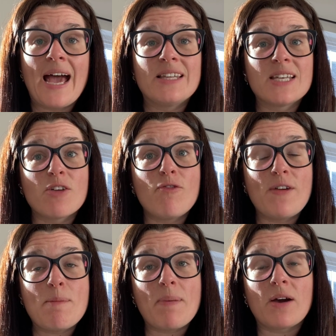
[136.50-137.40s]
and to give
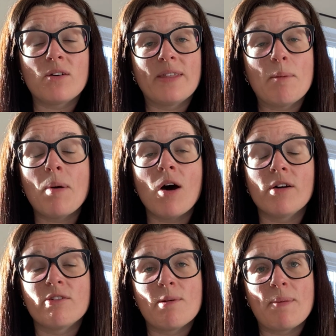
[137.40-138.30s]
feedback on their
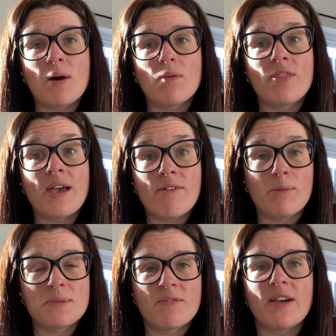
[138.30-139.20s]
partner about their
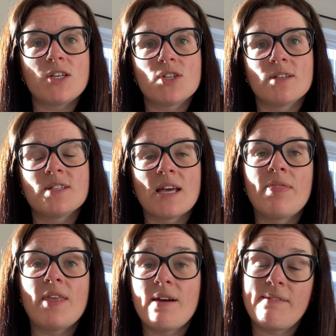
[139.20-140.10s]
observations
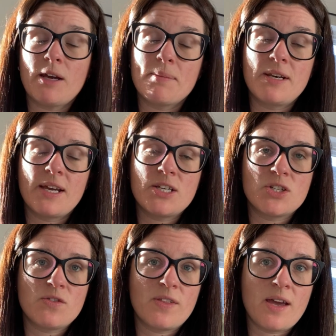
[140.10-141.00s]
and their
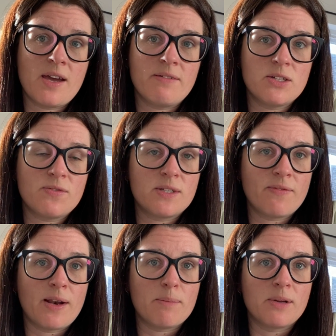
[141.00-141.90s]
recommendations for their areas for
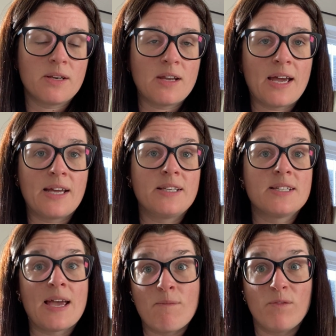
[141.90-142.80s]
development
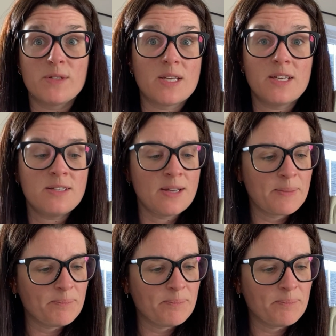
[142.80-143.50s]
and emphasis.